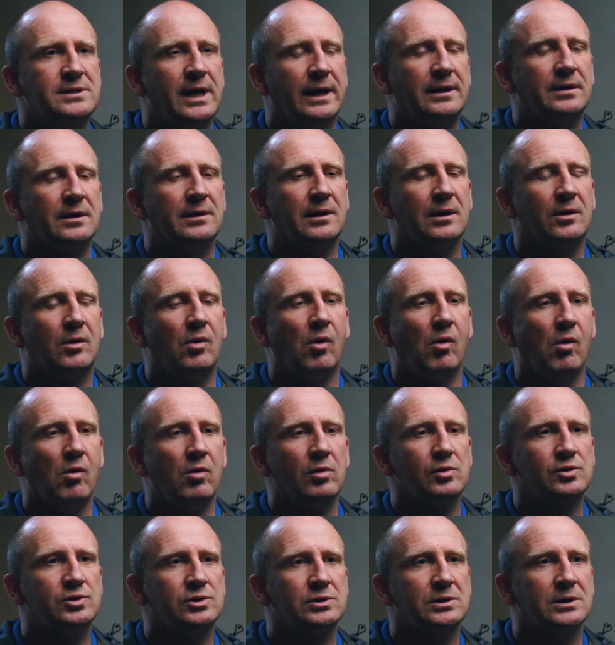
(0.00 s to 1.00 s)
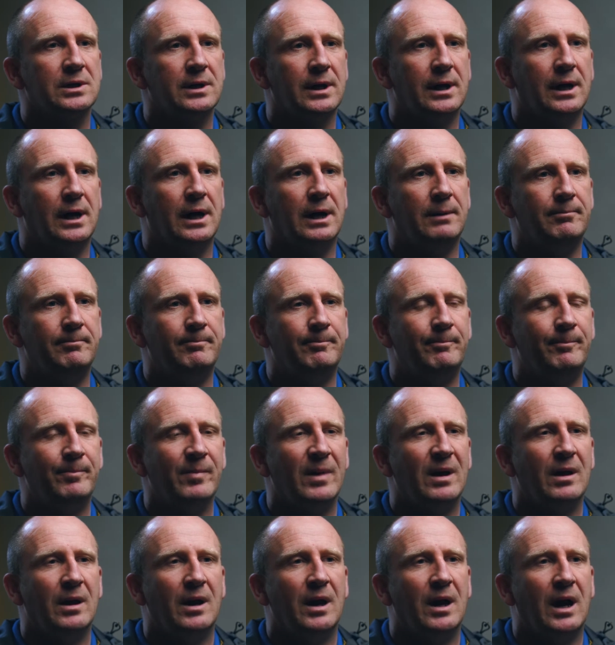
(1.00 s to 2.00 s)
attending the course, I
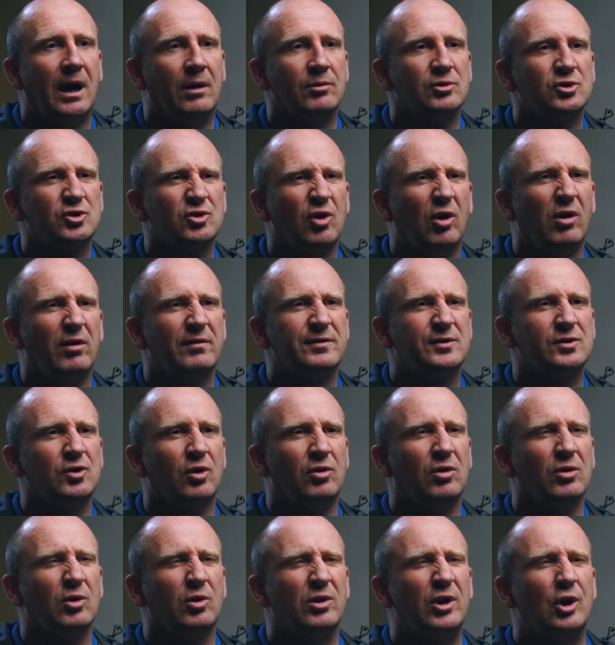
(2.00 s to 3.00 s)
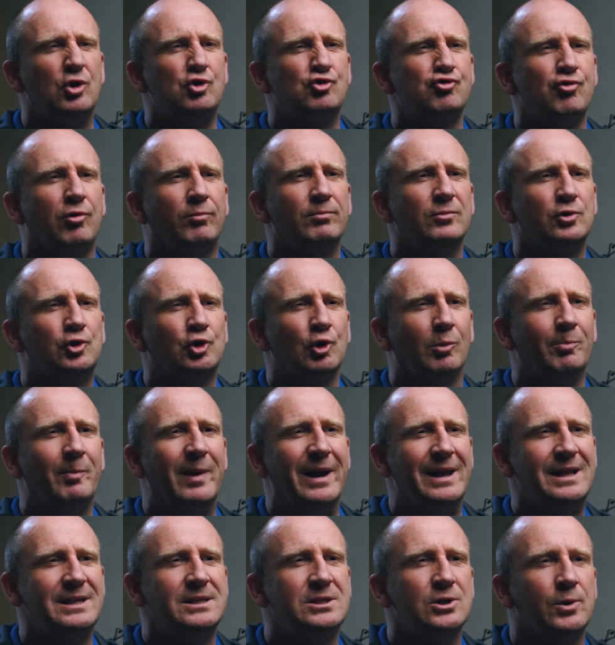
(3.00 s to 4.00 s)
was sort of going to jump
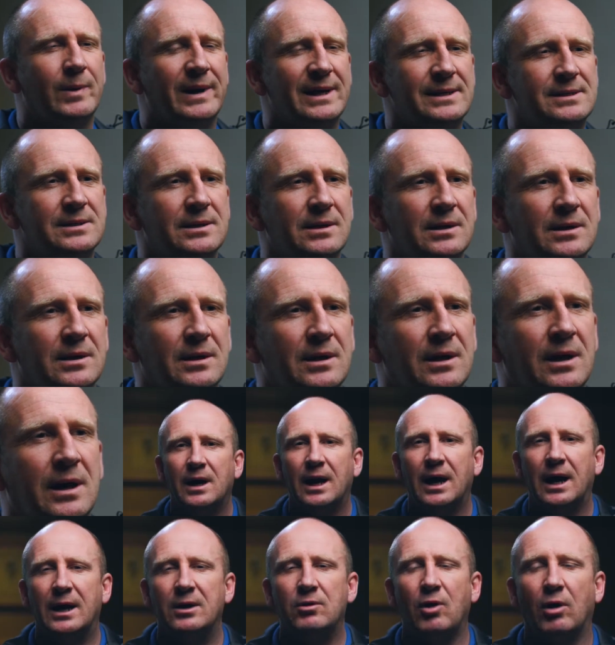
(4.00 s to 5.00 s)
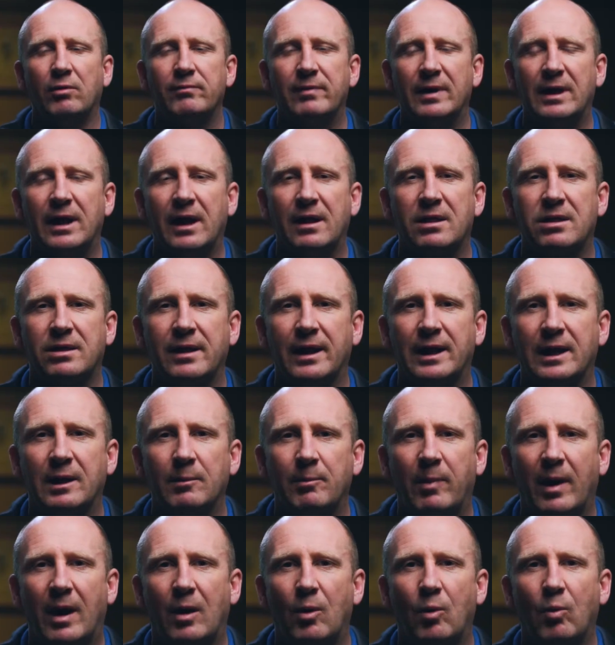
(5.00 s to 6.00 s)
into it, not really think
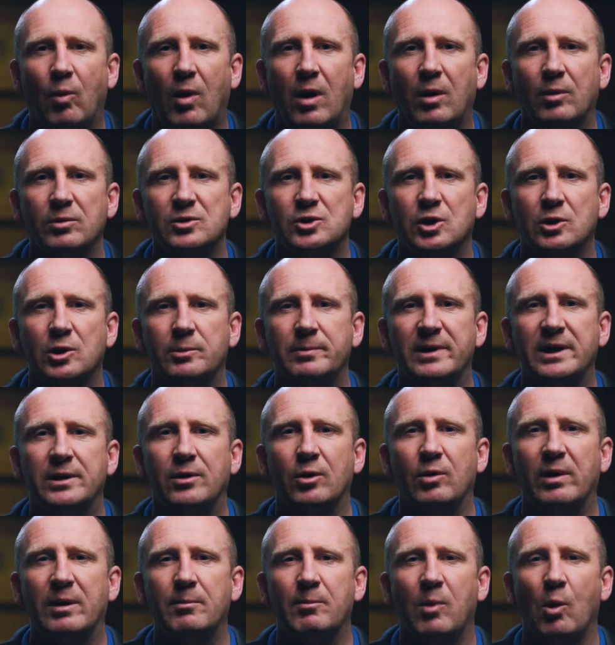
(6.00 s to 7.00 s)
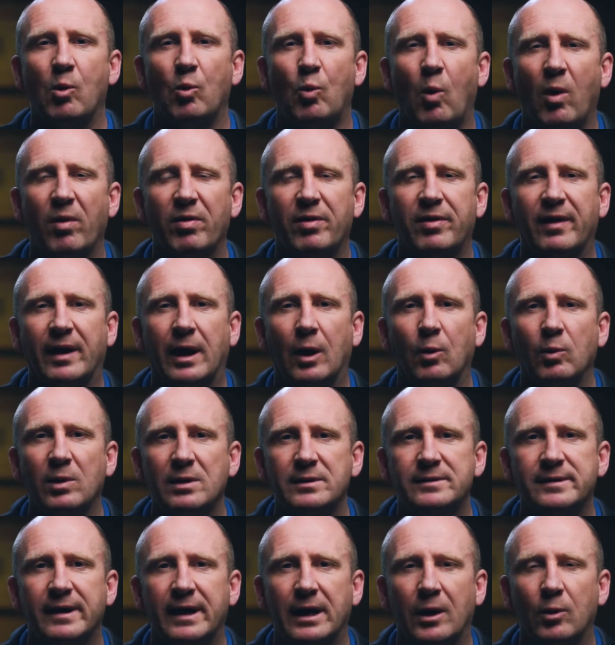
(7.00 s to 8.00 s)
about what I was going to be doing, but one thing I will
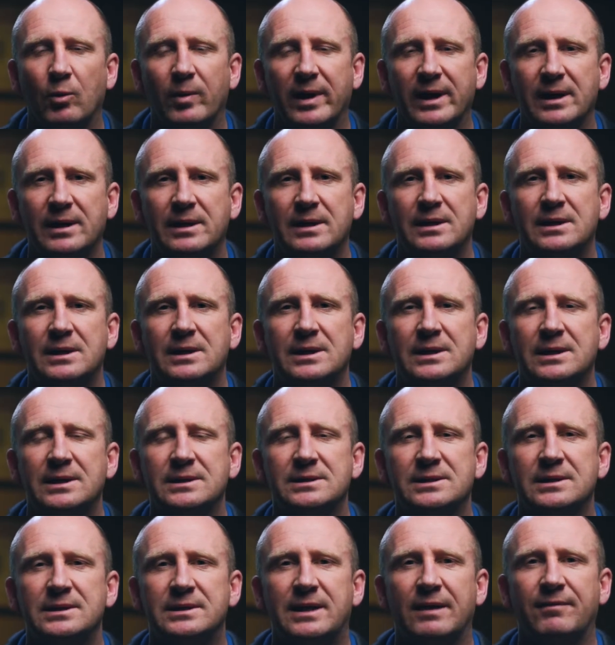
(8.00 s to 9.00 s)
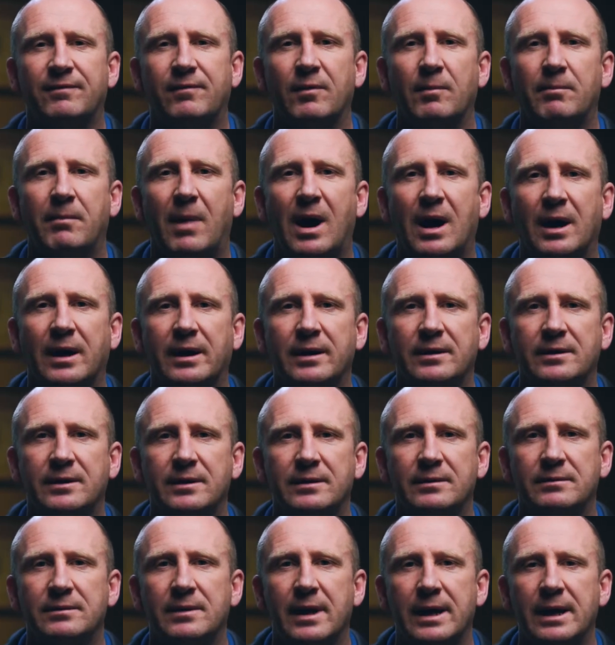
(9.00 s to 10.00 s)
take away is the different
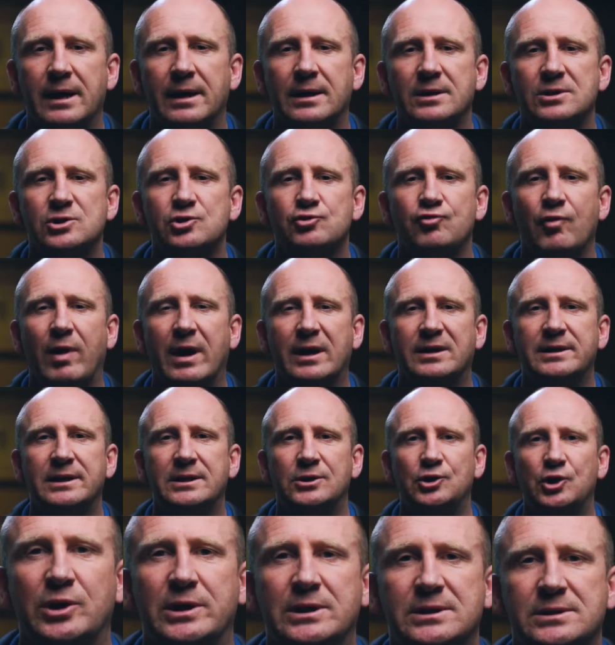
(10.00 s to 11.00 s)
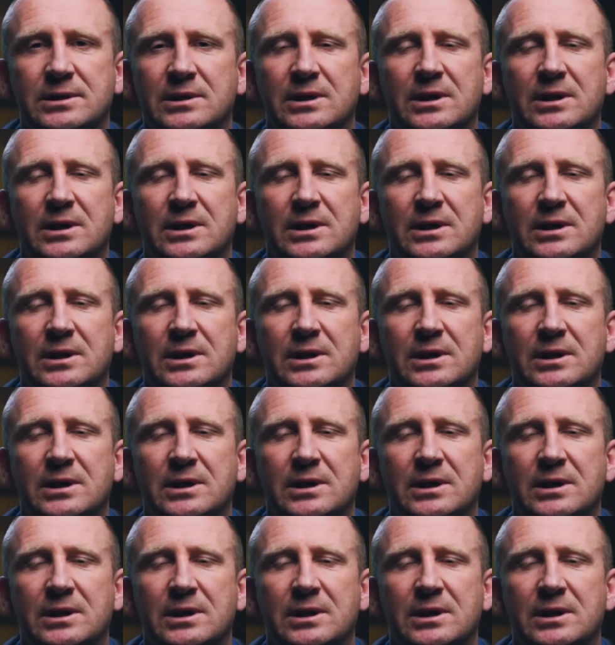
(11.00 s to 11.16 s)
marketing strategies.